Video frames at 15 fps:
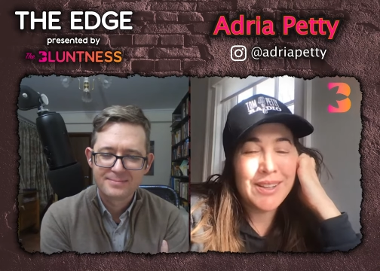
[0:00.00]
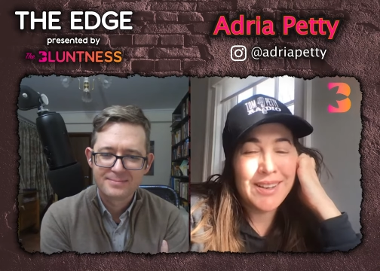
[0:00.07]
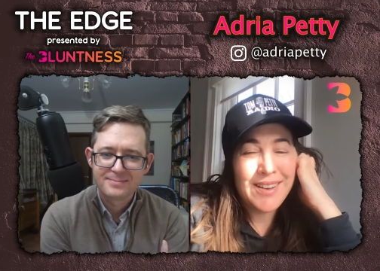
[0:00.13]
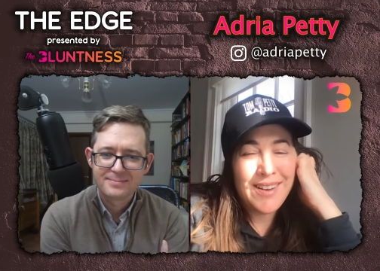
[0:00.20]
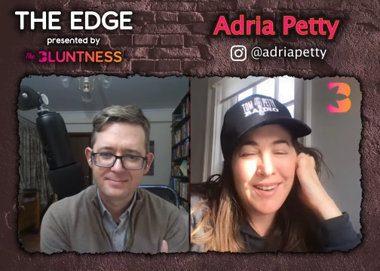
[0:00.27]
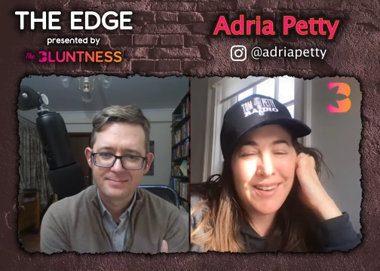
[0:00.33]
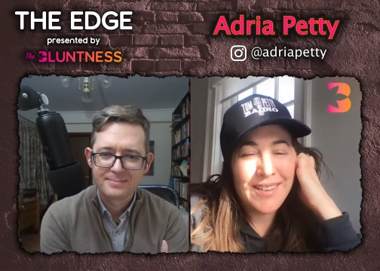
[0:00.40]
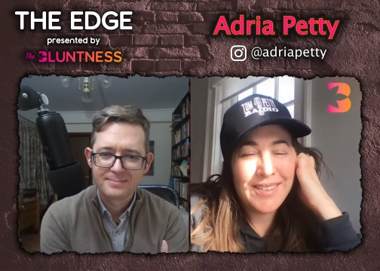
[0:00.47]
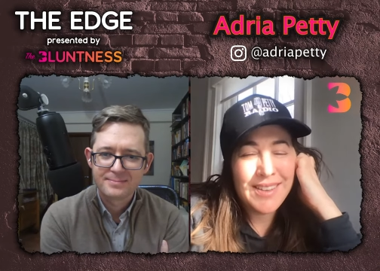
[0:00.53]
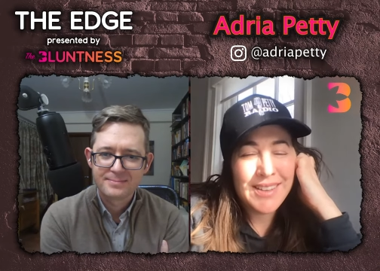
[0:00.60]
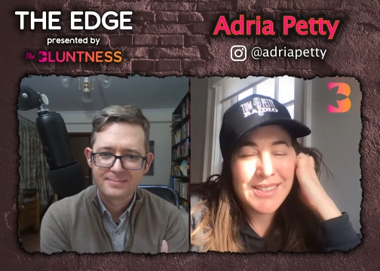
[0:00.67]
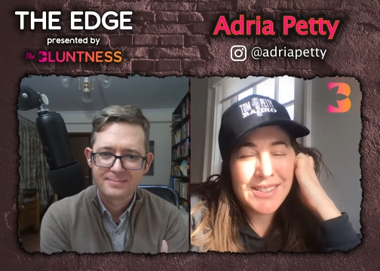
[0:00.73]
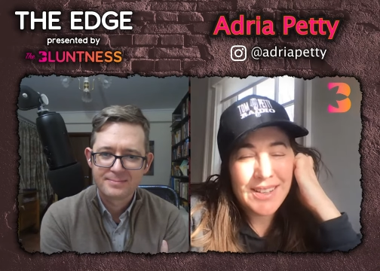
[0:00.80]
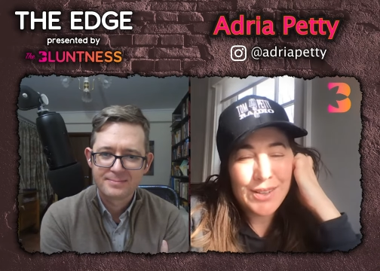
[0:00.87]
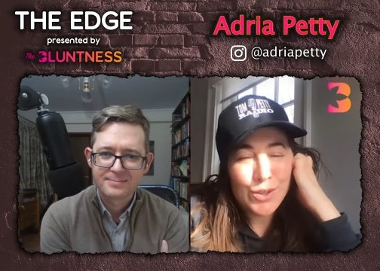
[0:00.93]
Speaker 1: Like, oh,
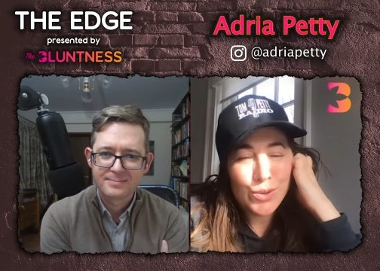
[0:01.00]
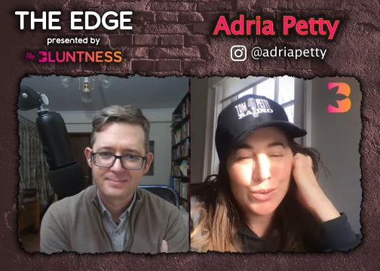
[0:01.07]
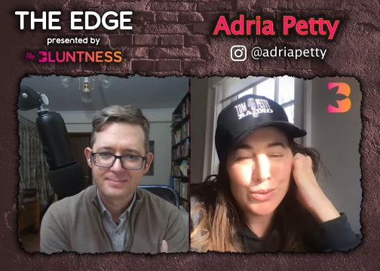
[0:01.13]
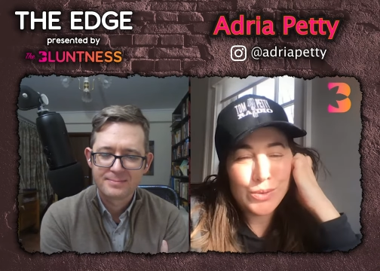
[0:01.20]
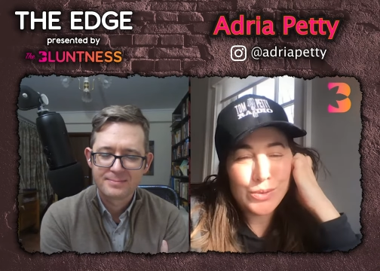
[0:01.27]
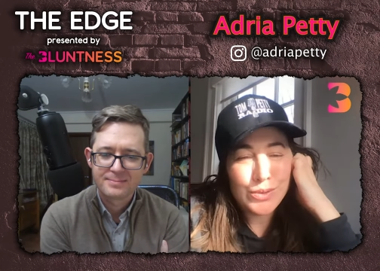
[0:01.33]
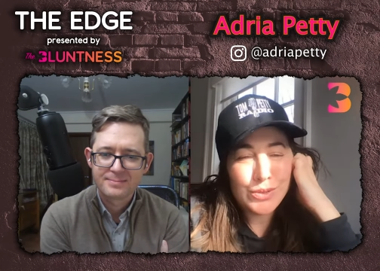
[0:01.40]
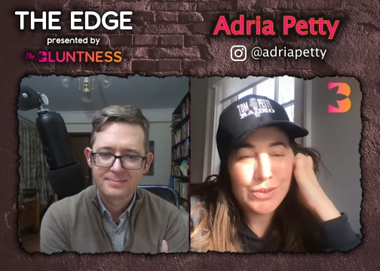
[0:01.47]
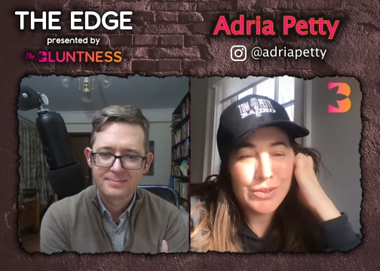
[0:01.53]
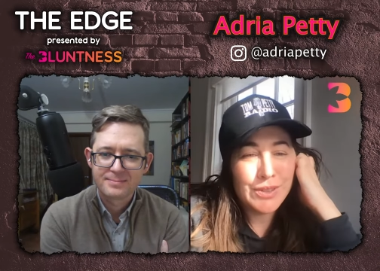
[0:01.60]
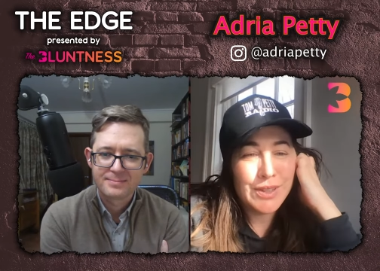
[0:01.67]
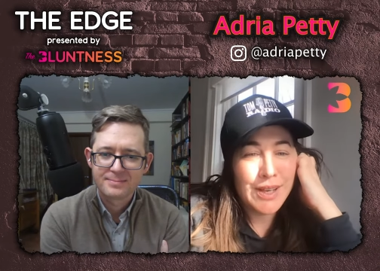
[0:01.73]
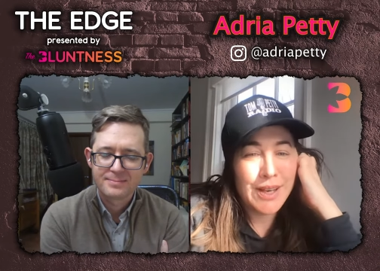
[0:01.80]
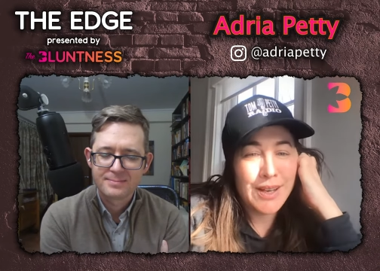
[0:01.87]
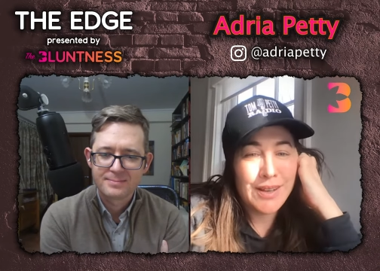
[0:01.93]
that's not cool. Don't do
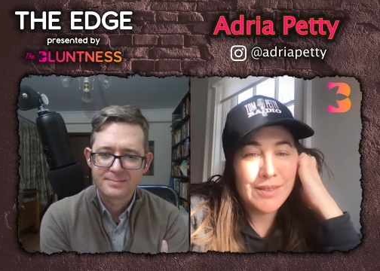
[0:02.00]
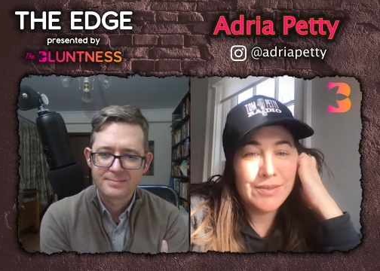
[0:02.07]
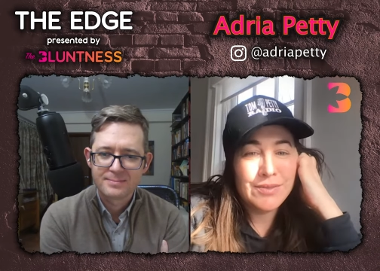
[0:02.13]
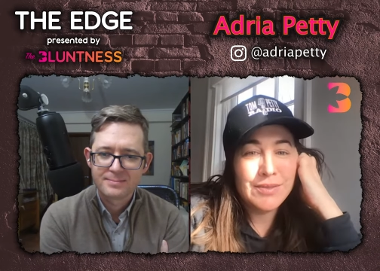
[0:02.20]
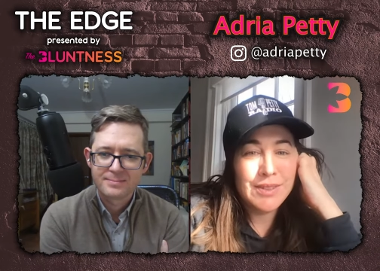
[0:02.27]
that.